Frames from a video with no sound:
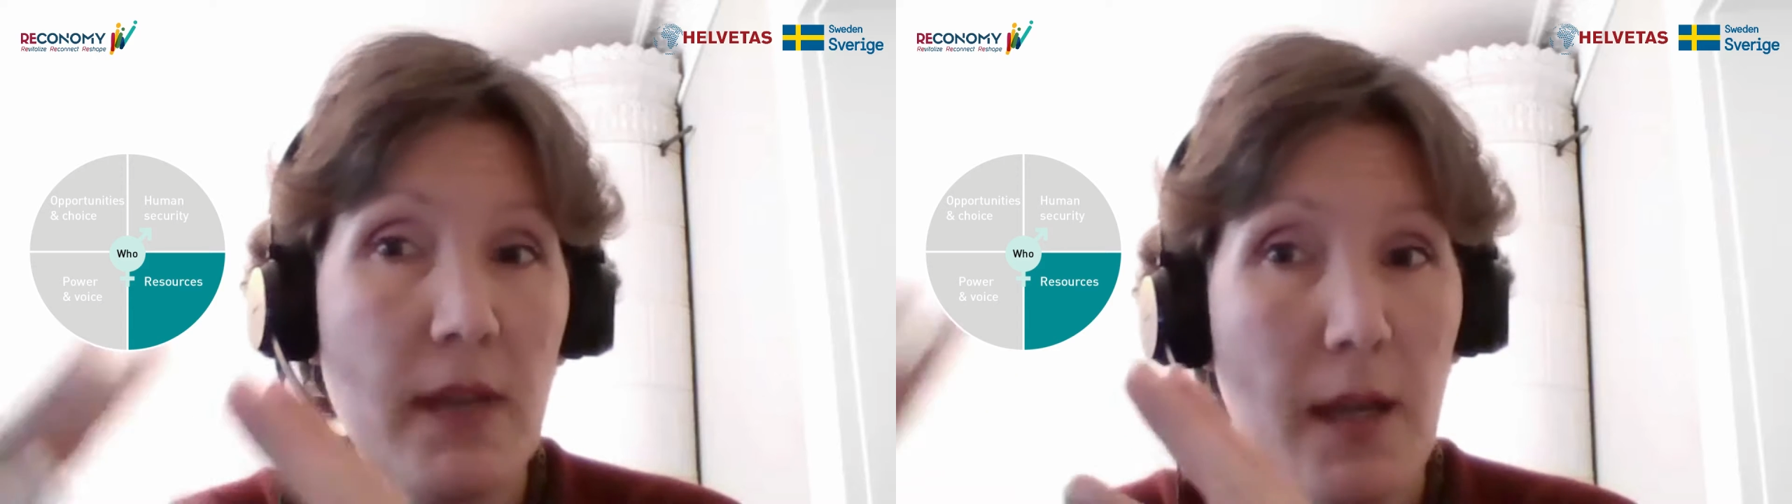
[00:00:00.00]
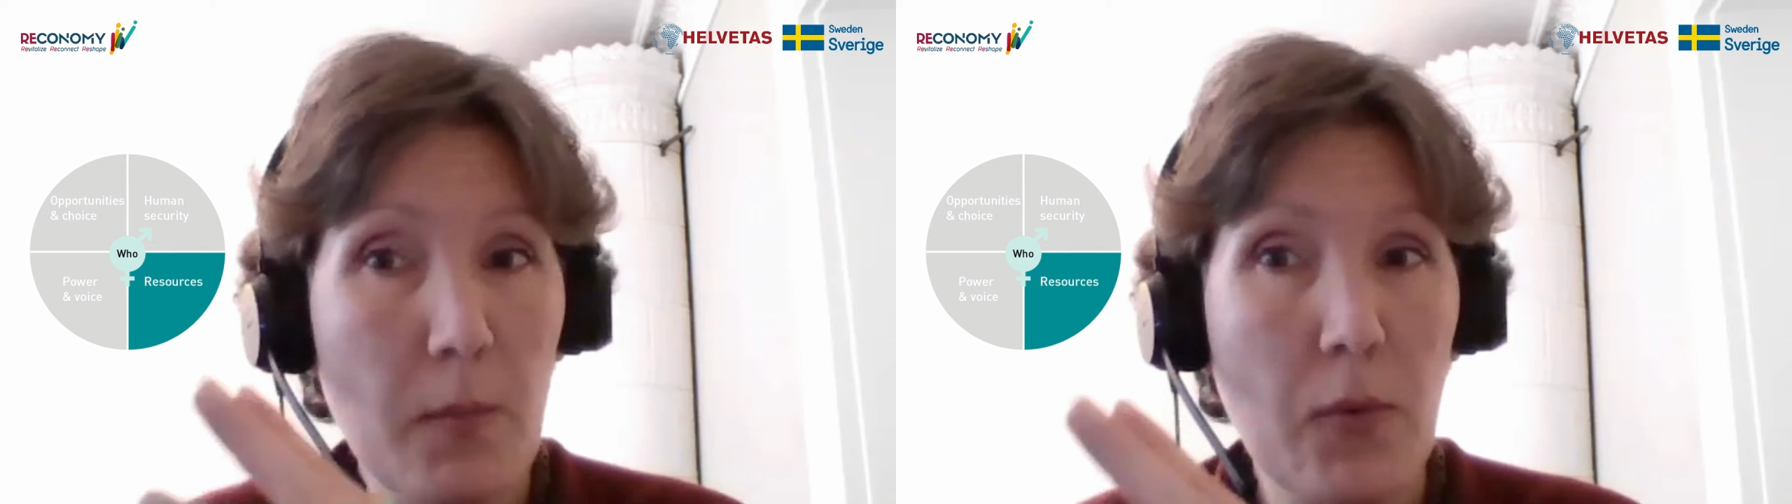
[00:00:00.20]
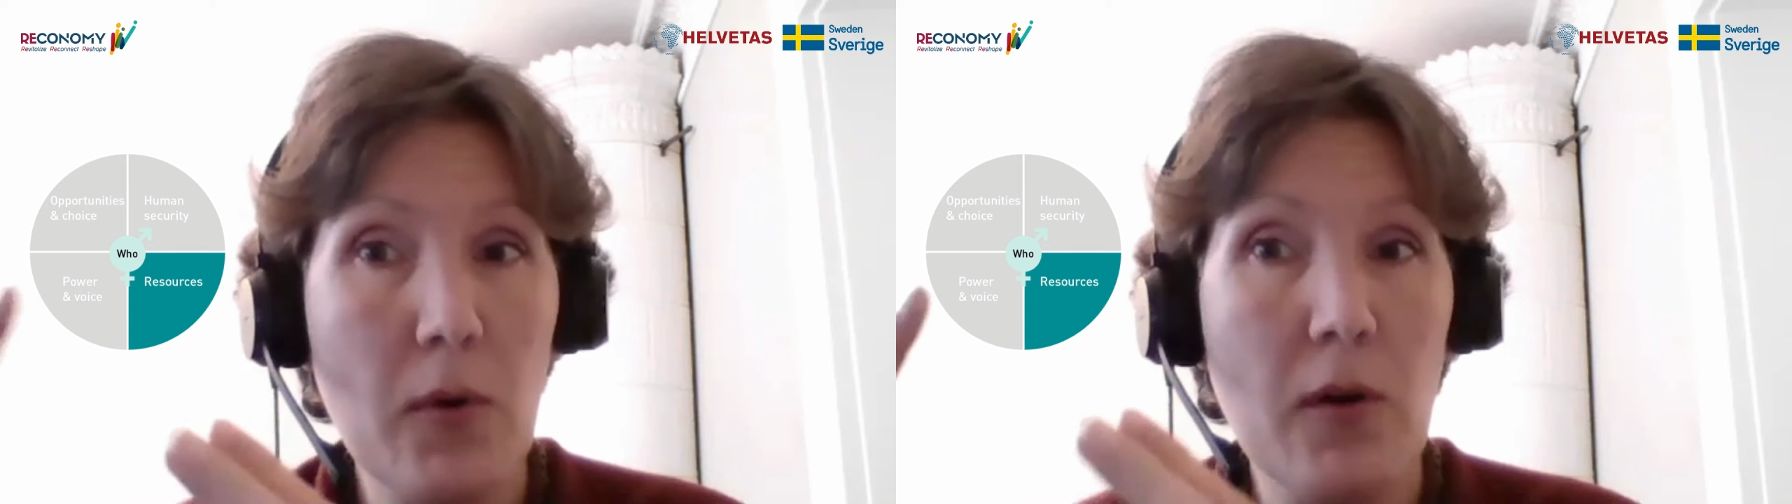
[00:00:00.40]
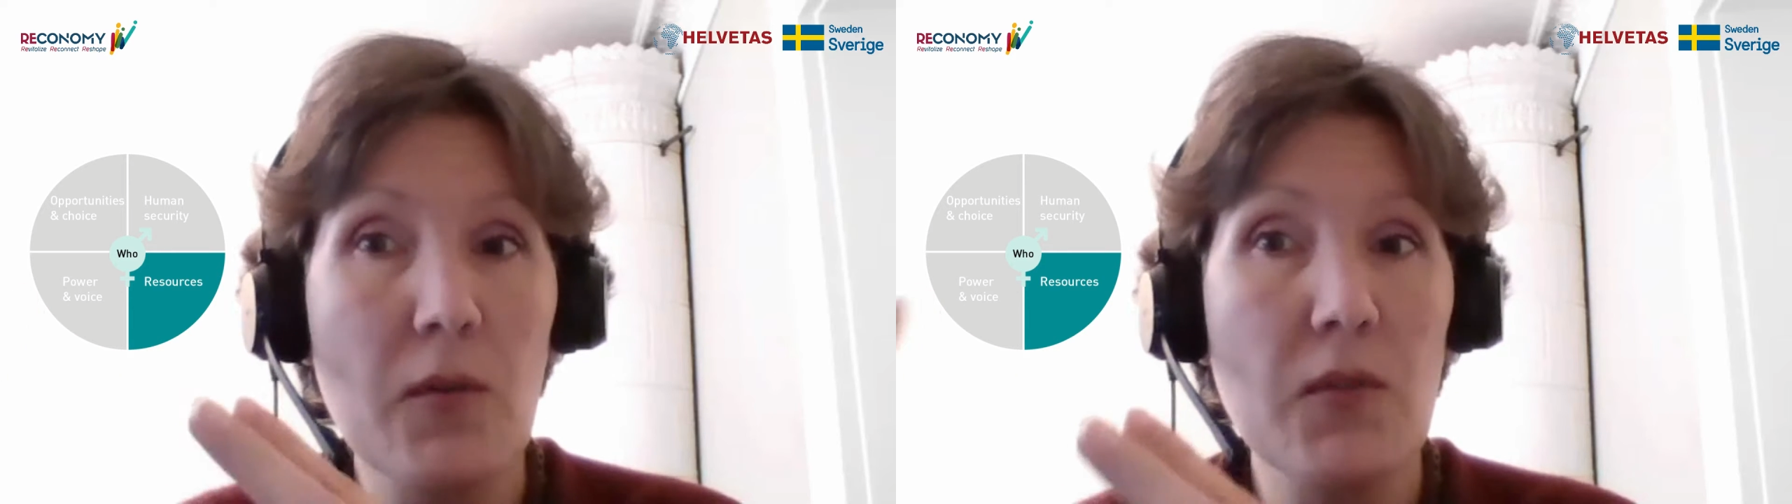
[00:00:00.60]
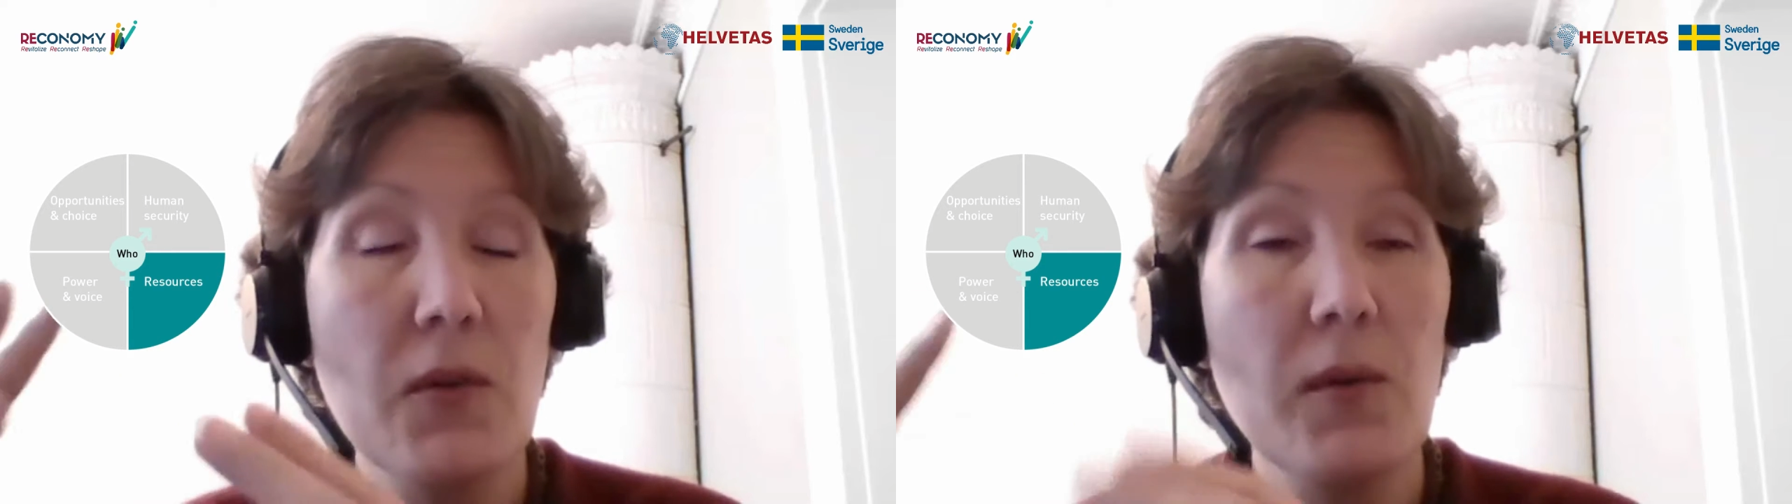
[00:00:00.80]
and poor
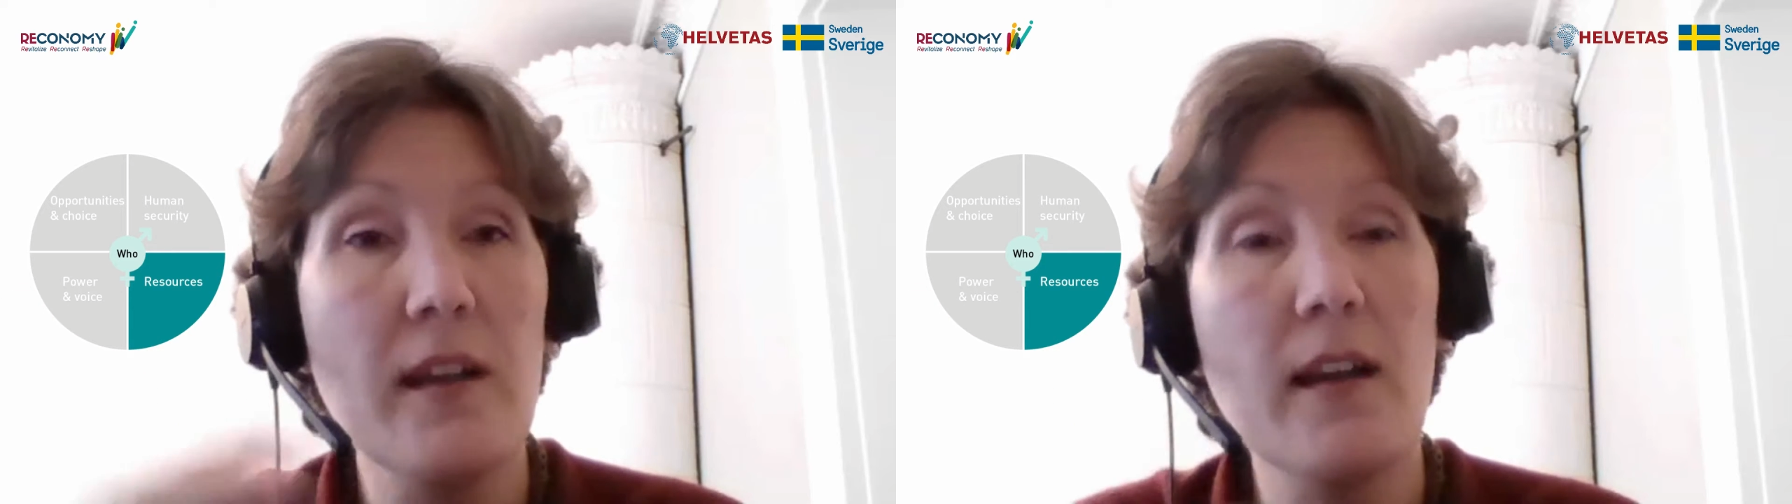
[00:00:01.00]
also in